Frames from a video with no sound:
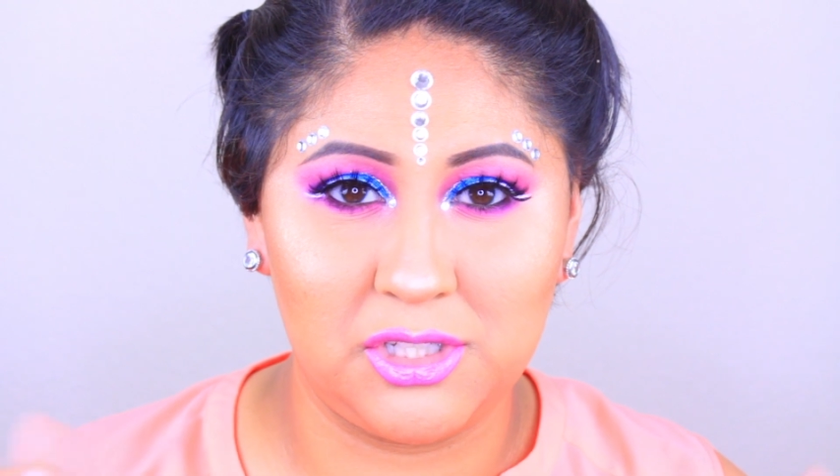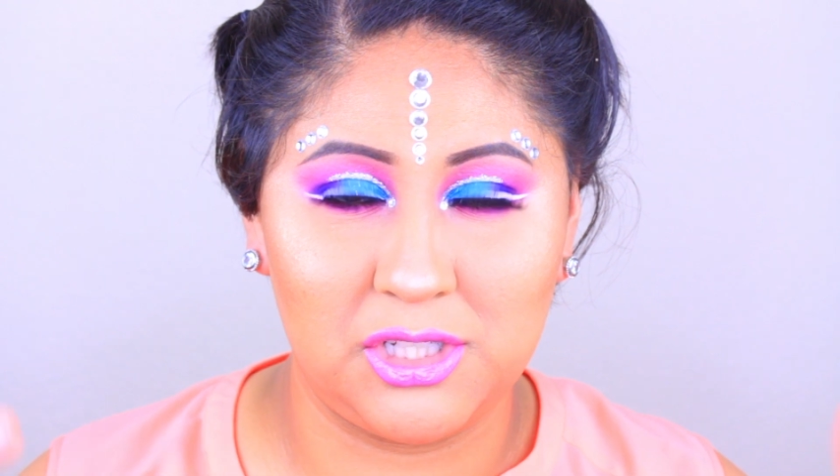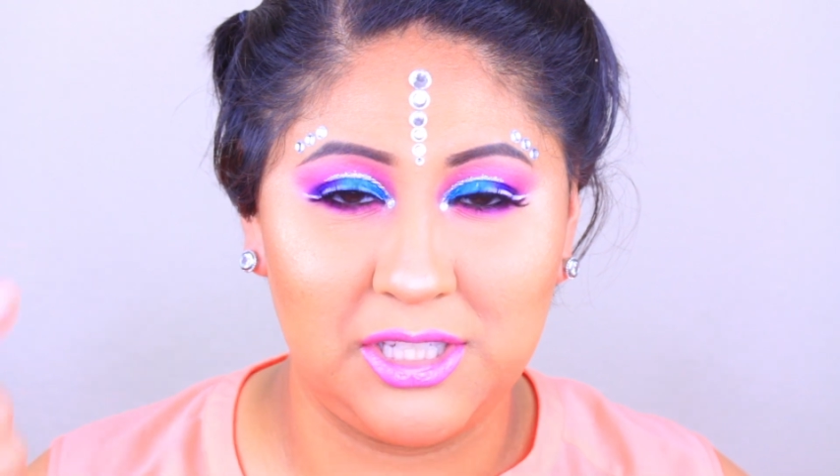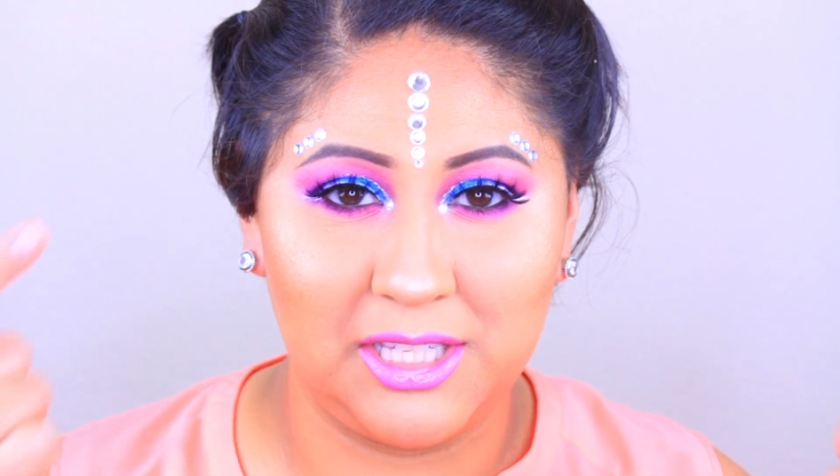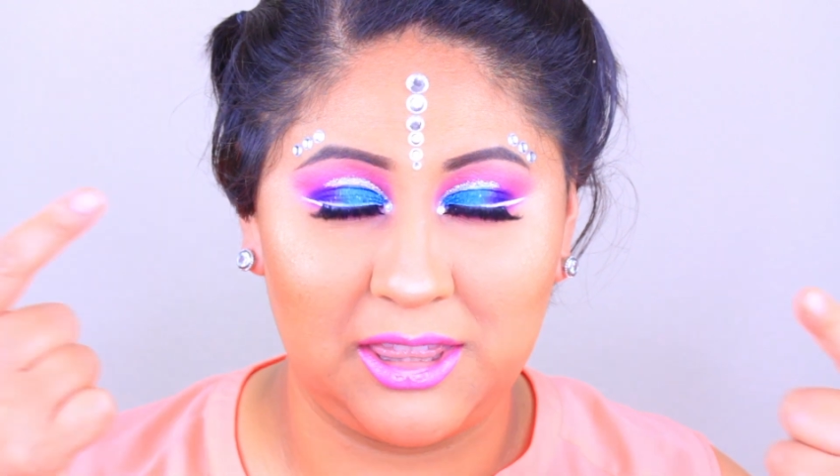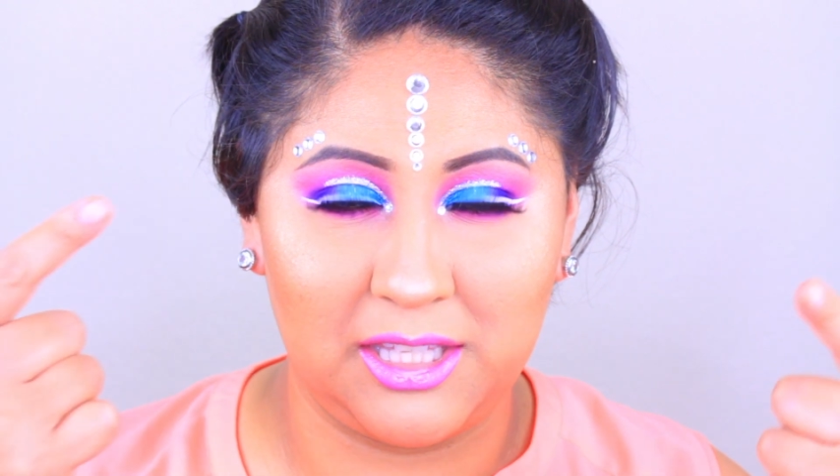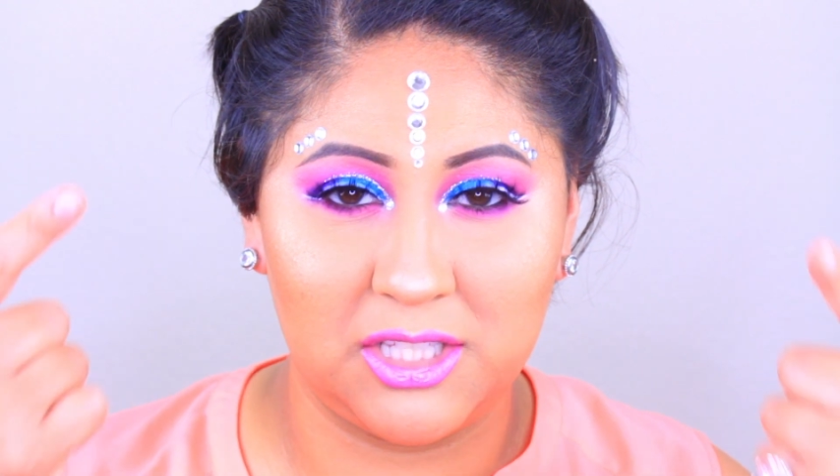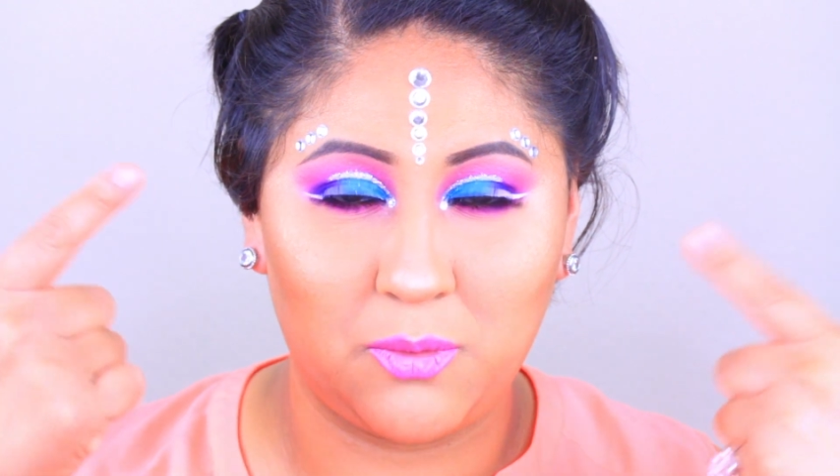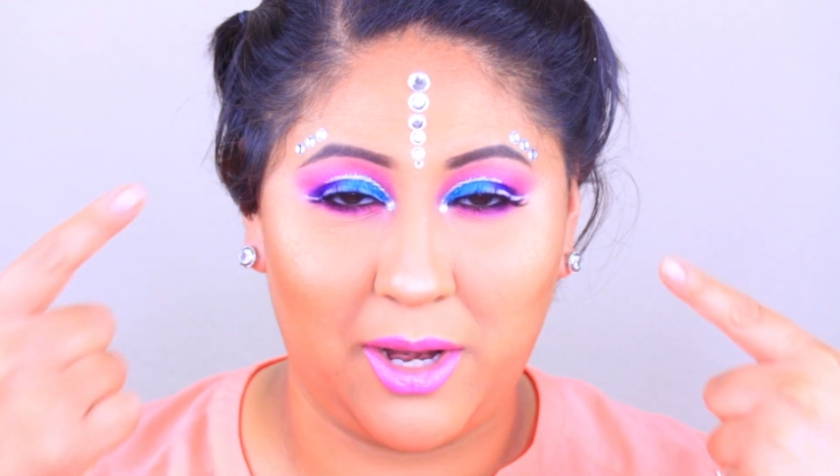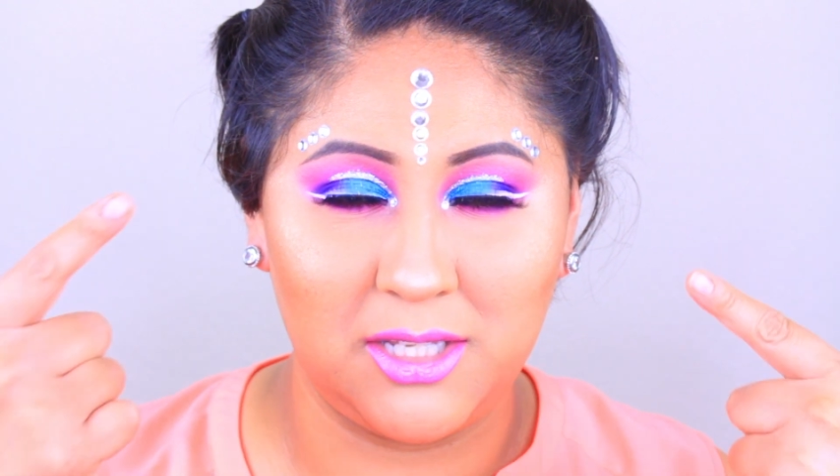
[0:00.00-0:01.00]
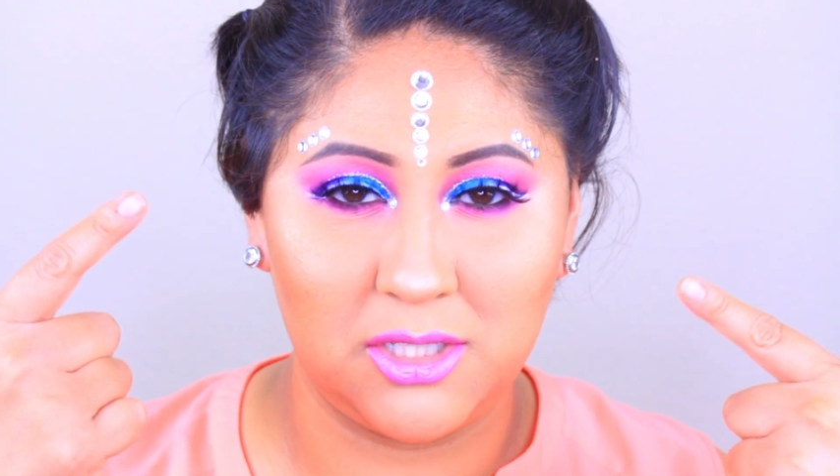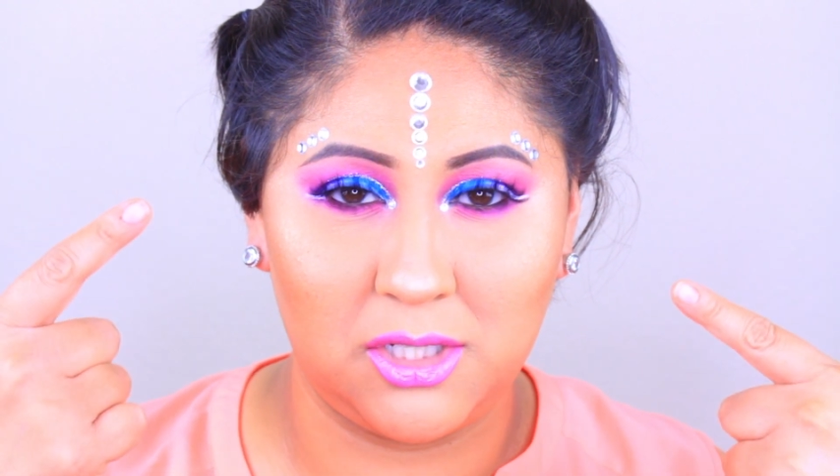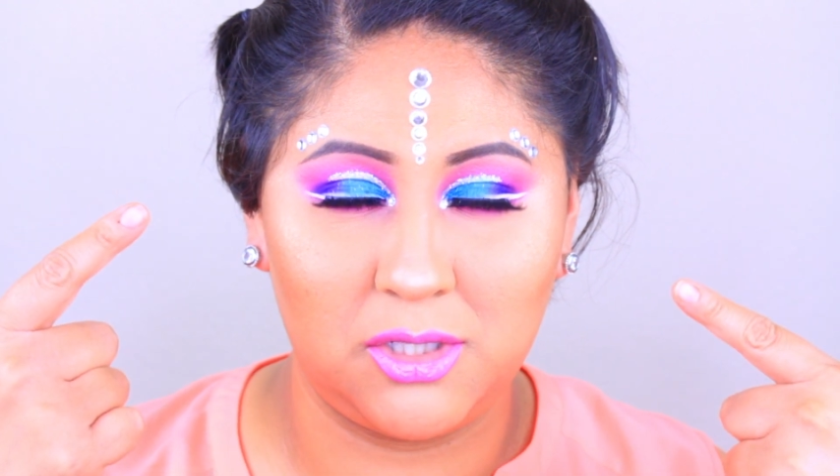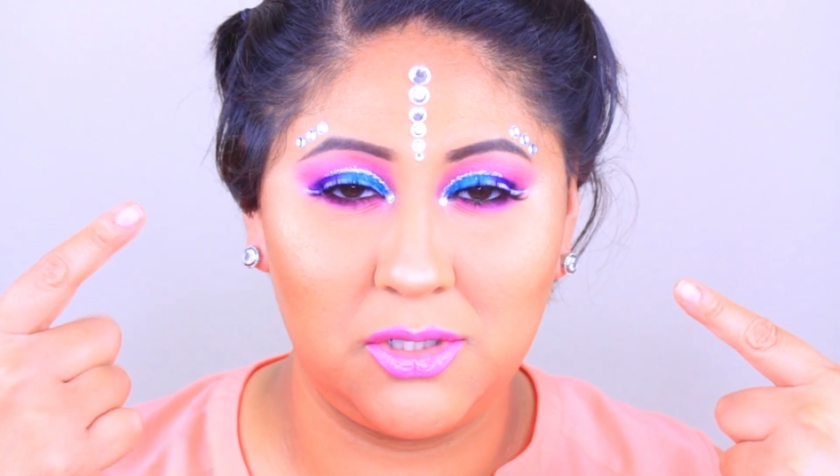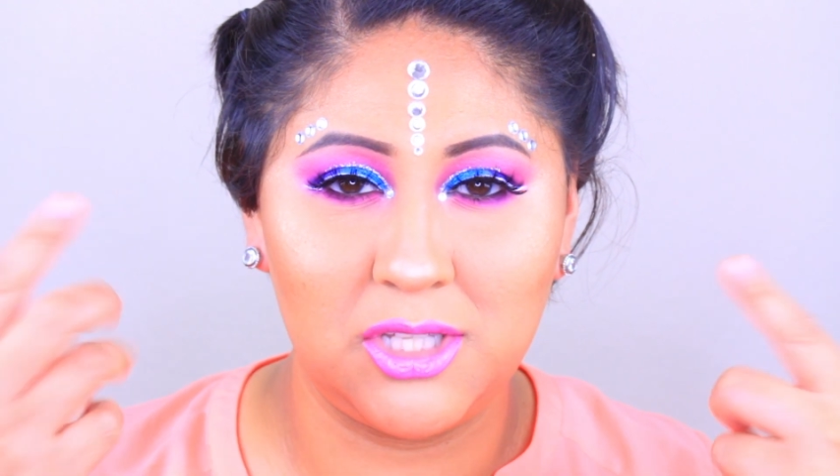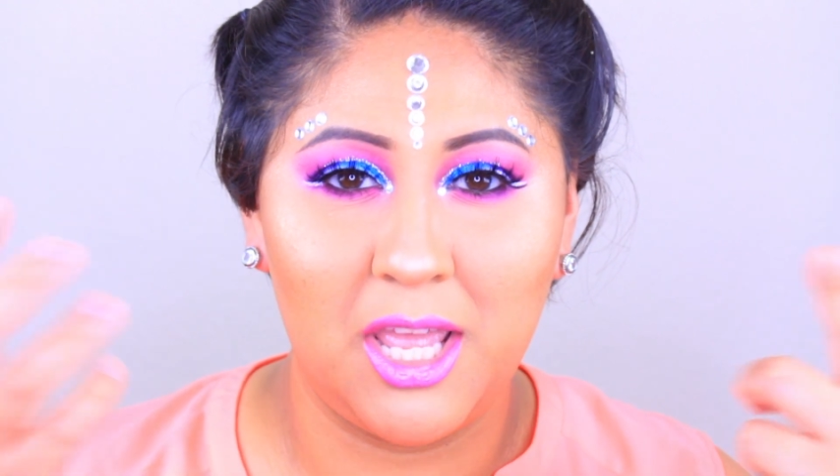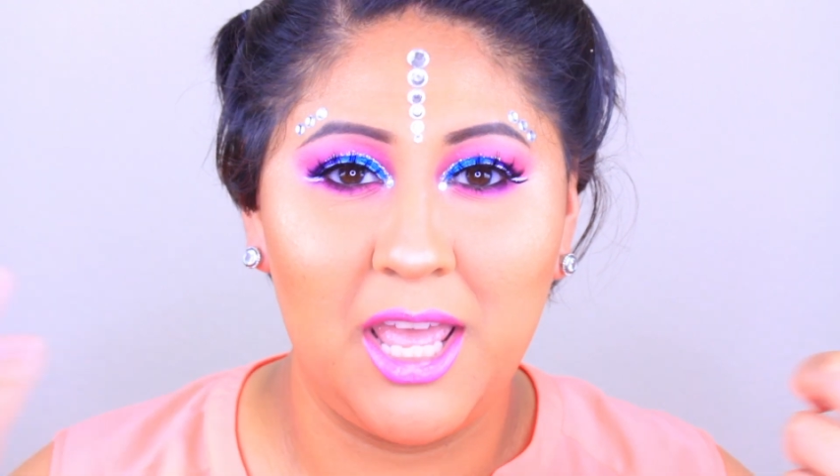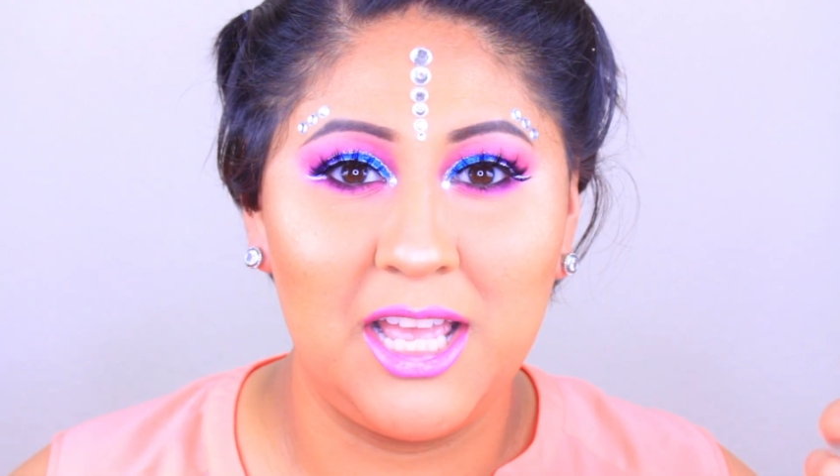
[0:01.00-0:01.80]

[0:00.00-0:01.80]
to get these rhinestones